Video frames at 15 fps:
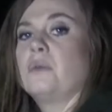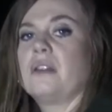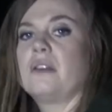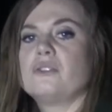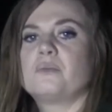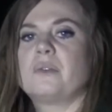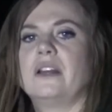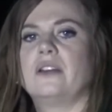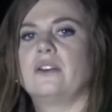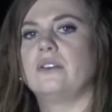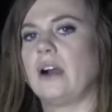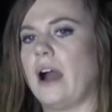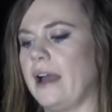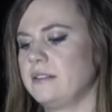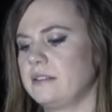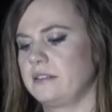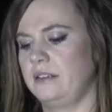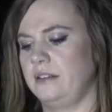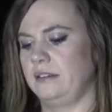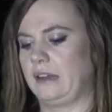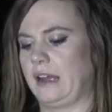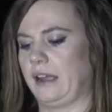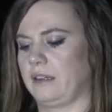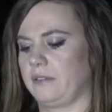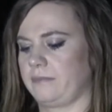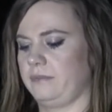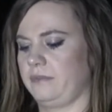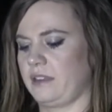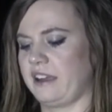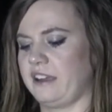Well, that was pretty cool, guys. Like,
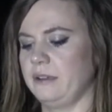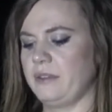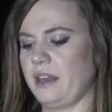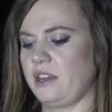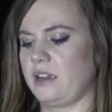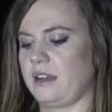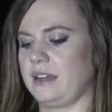I hope that you